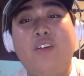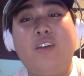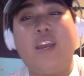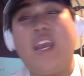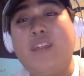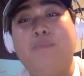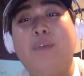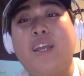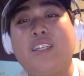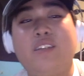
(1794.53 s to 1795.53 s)
in the
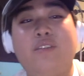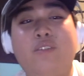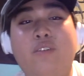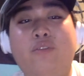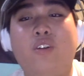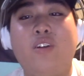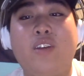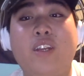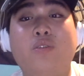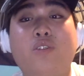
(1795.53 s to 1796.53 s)
mix for,
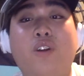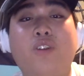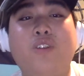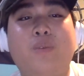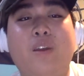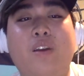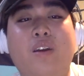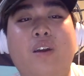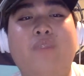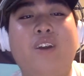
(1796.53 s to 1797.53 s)
dark horse
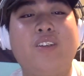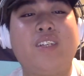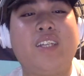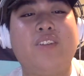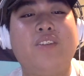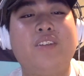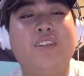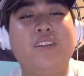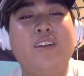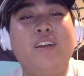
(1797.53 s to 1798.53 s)
finals contenders.
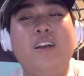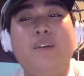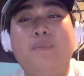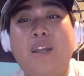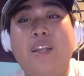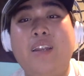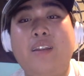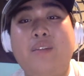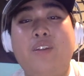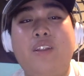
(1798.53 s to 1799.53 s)
But
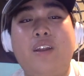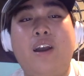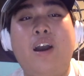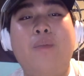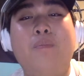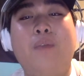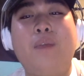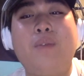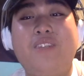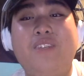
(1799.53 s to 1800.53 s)
with my prediction for